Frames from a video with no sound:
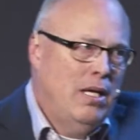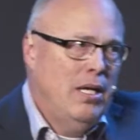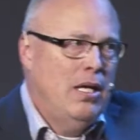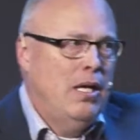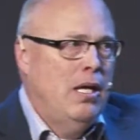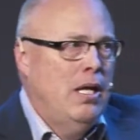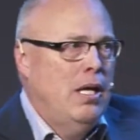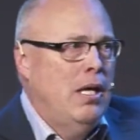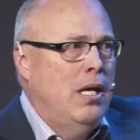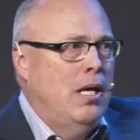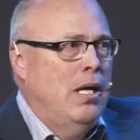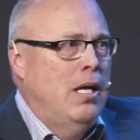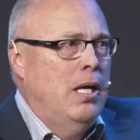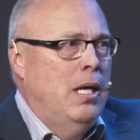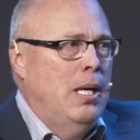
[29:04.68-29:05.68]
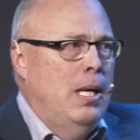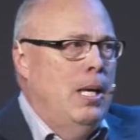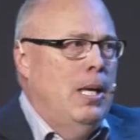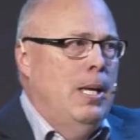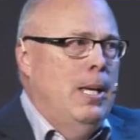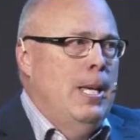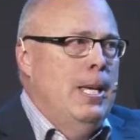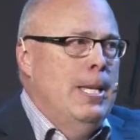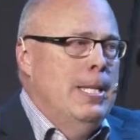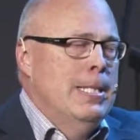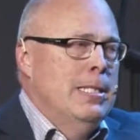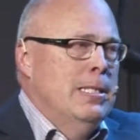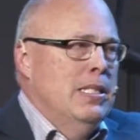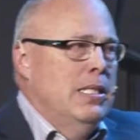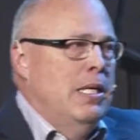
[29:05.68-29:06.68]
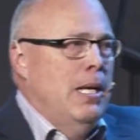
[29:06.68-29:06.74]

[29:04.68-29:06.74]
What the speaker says: [no speech]